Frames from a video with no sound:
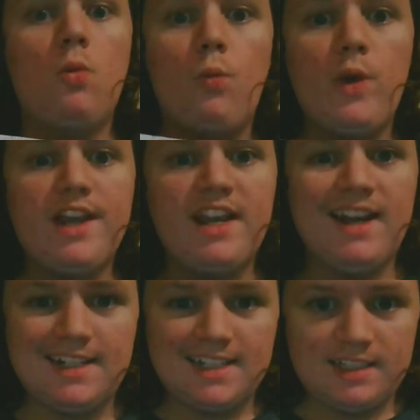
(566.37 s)
We
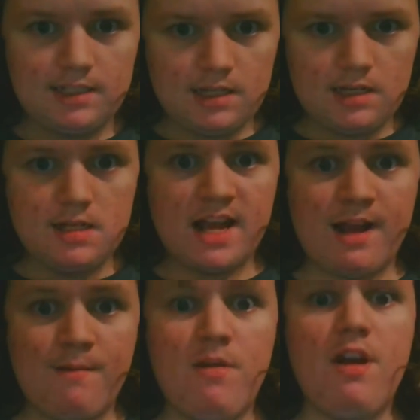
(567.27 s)
get to see
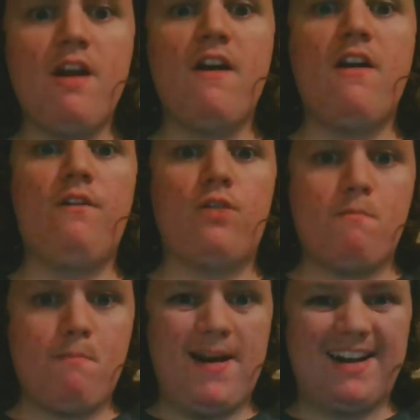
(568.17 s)
them
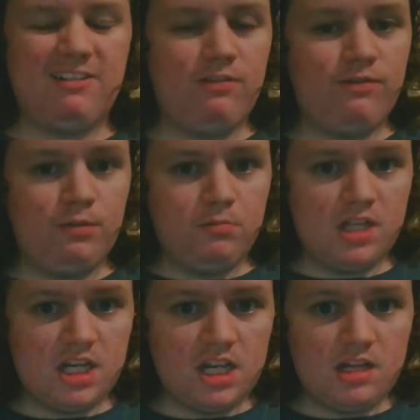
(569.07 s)
from Battle from
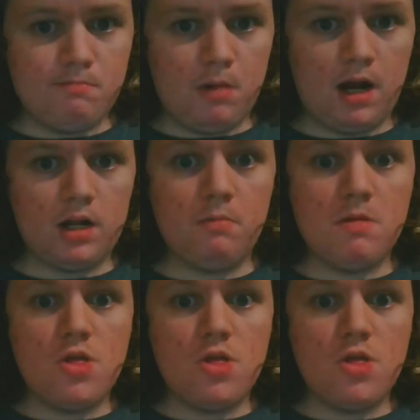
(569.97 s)
Bikini Bottom,